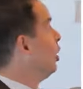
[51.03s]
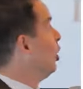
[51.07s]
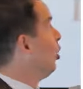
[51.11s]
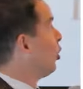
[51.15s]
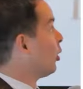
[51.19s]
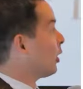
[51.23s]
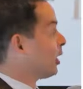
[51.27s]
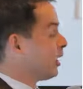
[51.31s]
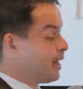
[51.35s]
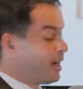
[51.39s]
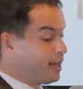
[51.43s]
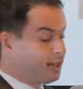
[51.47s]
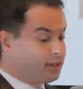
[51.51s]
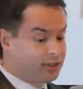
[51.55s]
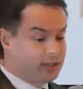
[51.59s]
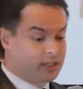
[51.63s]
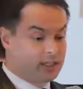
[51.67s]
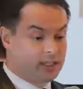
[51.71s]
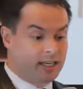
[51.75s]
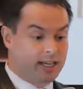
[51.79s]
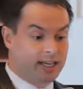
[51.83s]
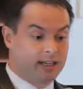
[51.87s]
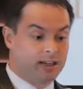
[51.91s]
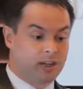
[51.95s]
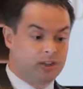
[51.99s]

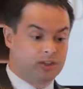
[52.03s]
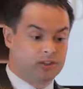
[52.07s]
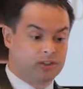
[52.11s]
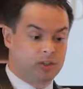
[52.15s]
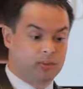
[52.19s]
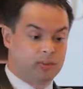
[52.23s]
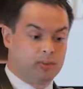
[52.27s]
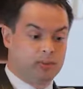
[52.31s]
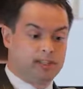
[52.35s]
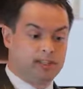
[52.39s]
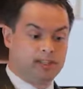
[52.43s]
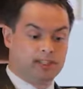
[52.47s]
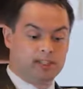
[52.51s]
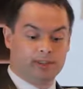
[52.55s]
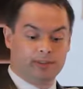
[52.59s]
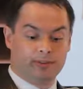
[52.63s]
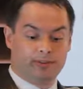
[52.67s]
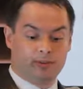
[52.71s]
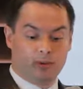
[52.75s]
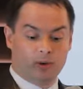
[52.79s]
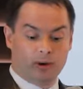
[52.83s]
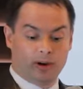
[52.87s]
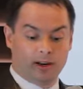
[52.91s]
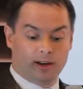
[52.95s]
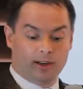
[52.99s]
organizing, and also Maritza
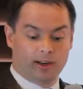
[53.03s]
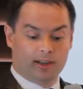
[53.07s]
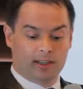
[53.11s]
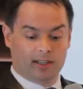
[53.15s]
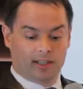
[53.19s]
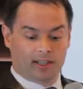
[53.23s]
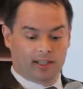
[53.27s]
for